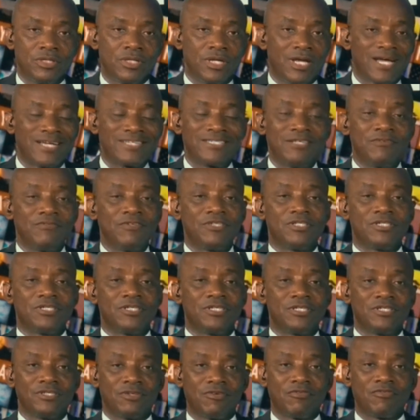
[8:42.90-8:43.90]

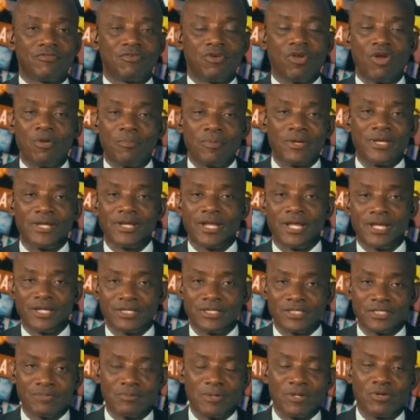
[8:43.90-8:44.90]
activities of lobbying
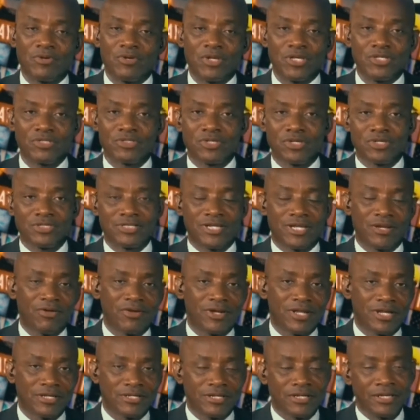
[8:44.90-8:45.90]
and speculations and
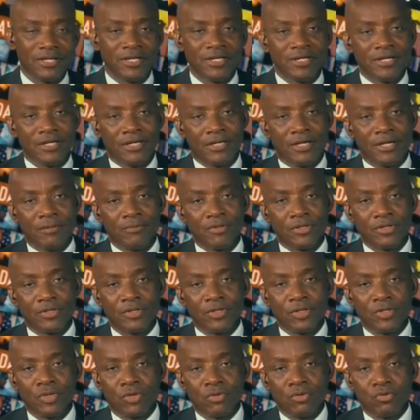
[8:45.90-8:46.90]
all that. I mean,
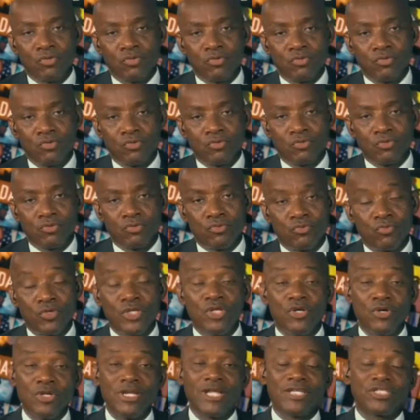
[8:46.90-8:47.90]

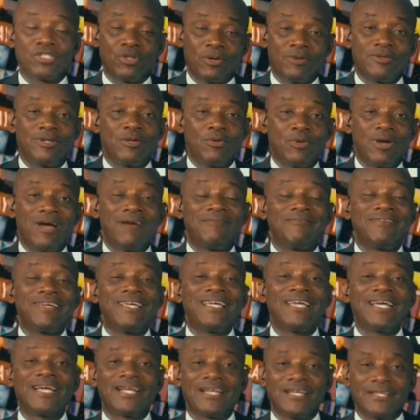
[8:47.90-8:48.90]
we know that some of them will have
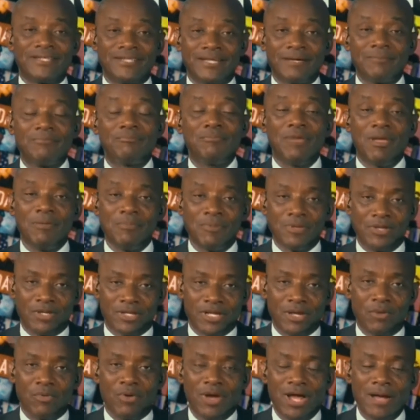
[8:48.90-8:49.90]
inkling that maybe
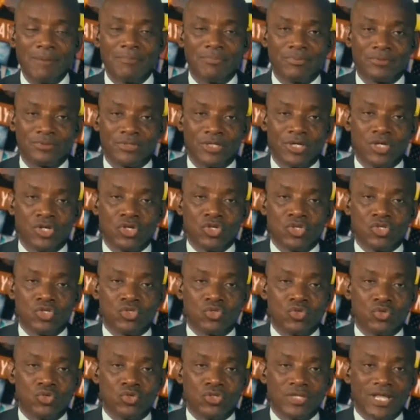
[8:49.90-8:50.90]
that will happen.
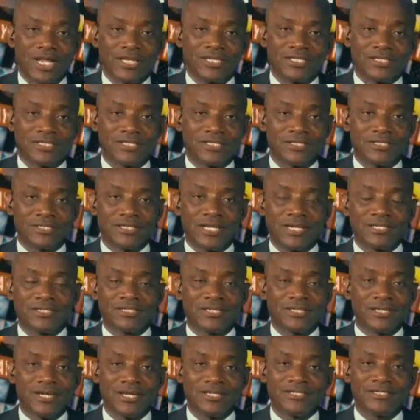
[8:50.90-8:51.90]
So that
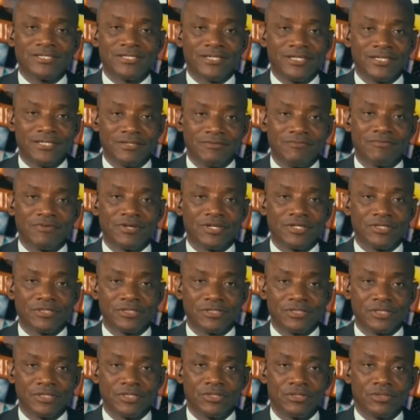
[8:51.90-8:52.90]
creates a
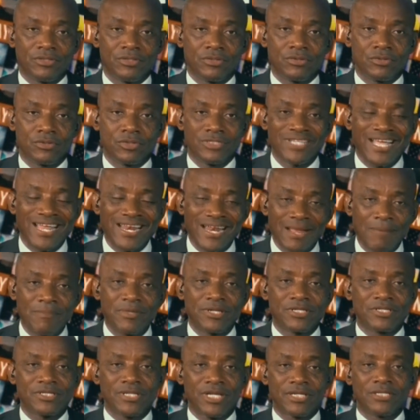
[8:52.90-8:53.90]
different, you know,
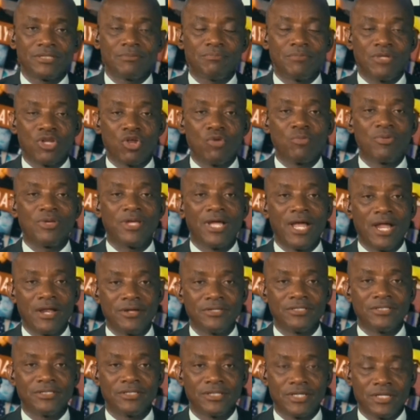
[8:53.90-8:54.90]
dynamics that may not be
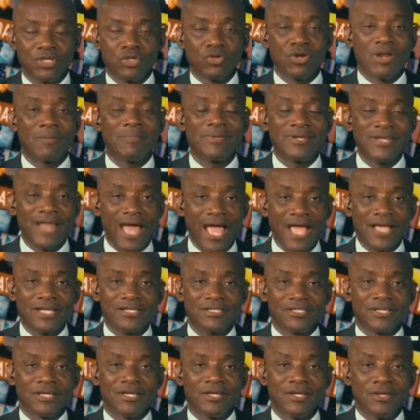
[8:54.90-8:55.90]
held. It would have been
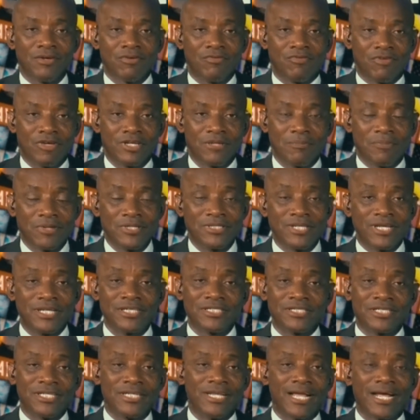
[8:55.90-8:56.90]
nice for the president and
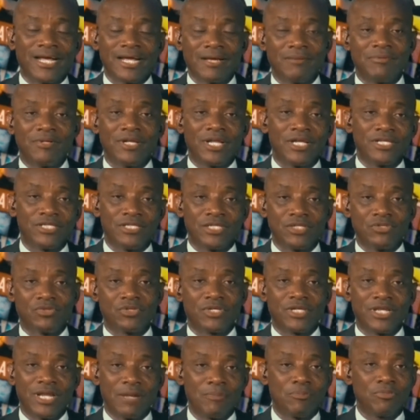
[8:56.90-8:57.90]
his inner cabinet sit
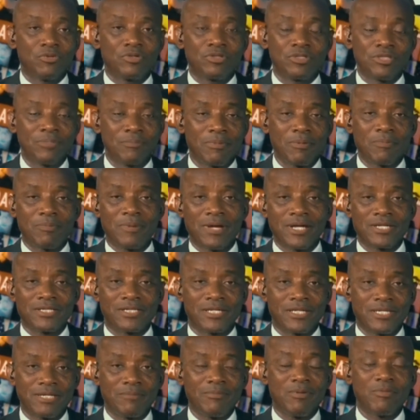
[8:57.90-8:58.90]
together, put the
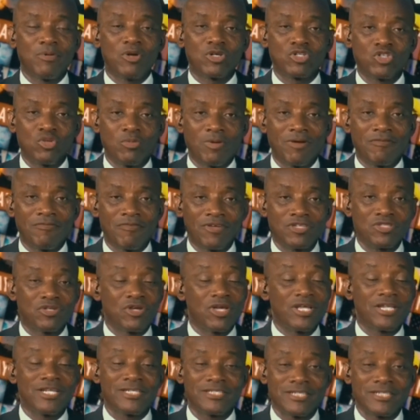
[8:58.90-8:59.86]
papers, and then maybe October 1st or any